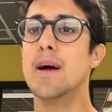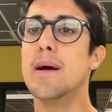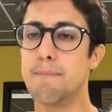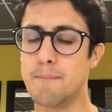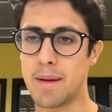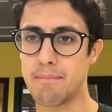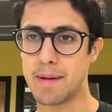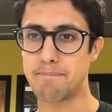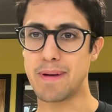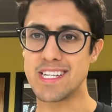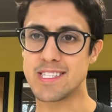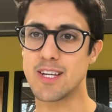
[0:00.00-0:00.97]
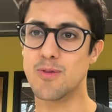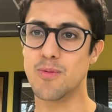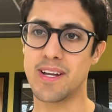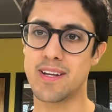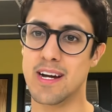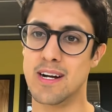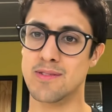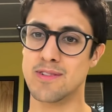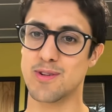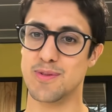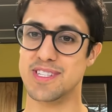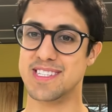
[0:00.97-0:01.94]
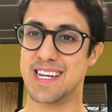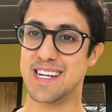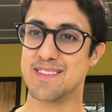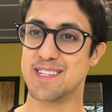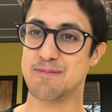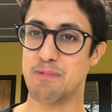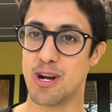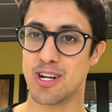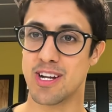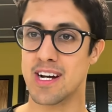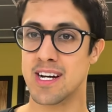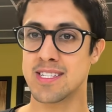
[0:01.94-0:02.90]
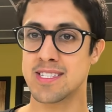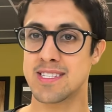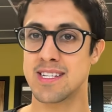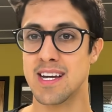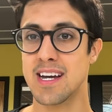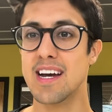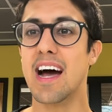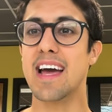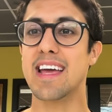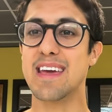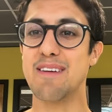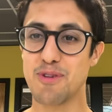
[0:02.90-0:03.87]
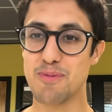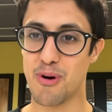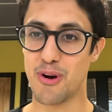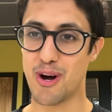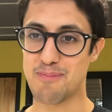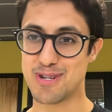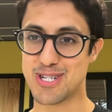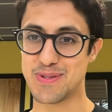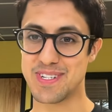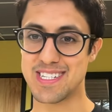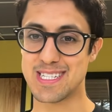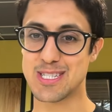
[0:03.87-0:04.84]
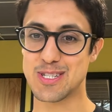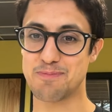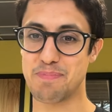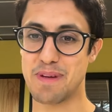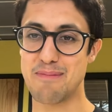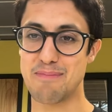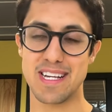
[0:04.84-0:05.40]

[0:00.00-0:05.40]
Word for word: My my pacing went down towards the end of this podcast I gave you more opportunities to speak, but I